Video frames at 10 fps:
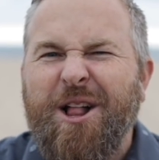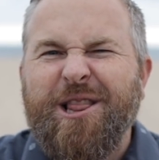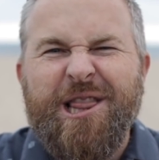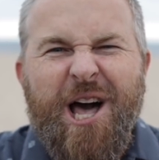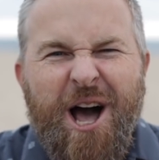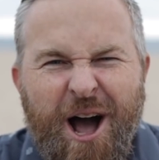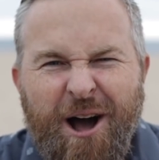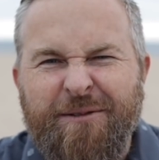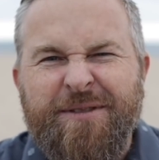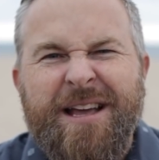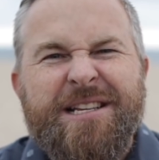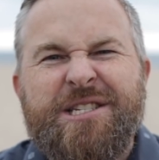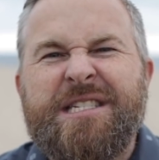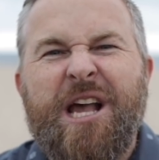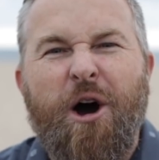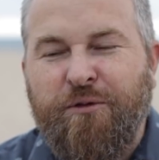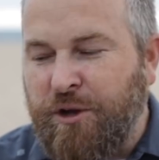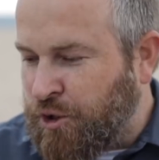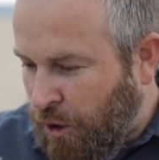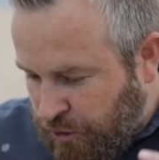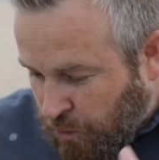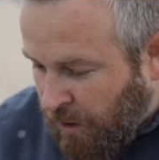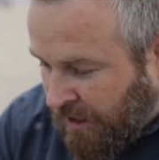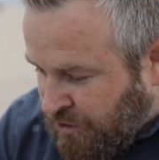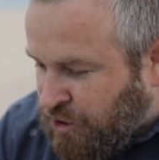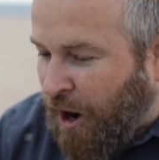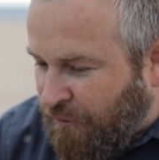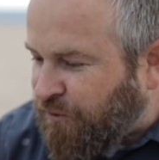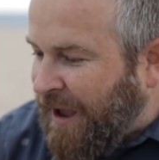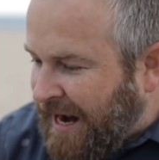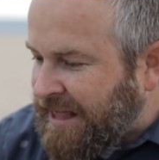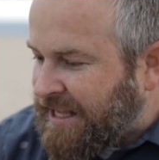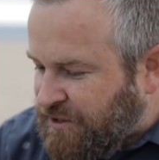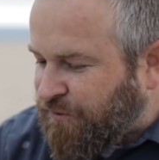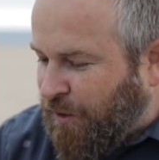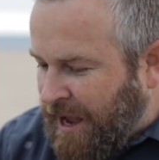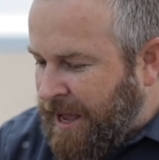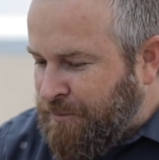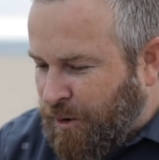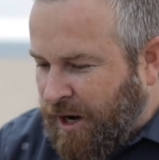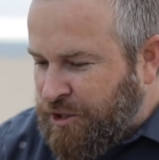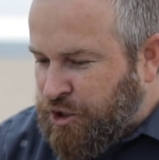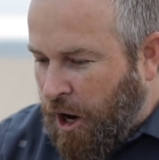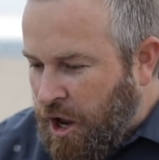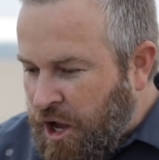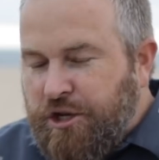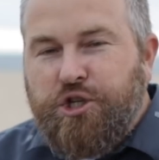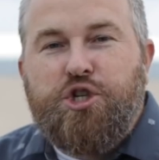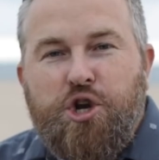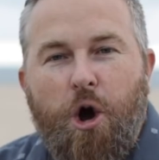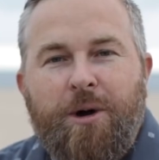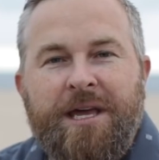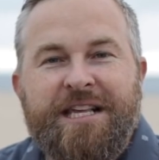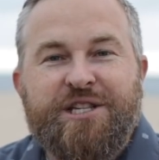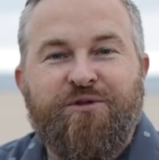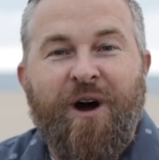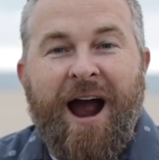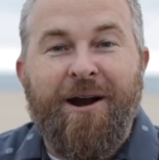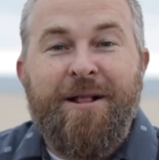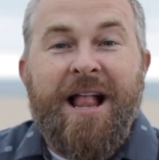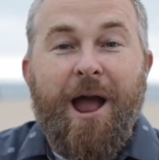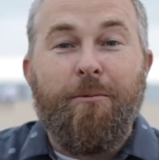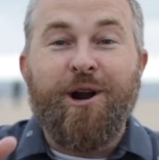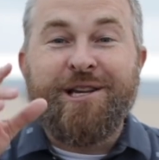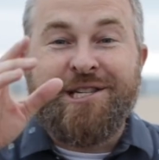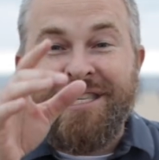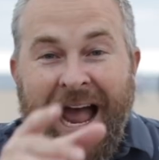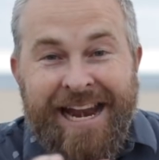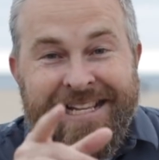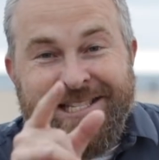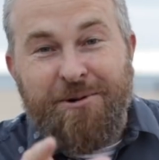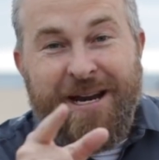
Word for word: love, self control. So, we're going to start fanning this flame. We're going to start stoking this fire. And we're excited to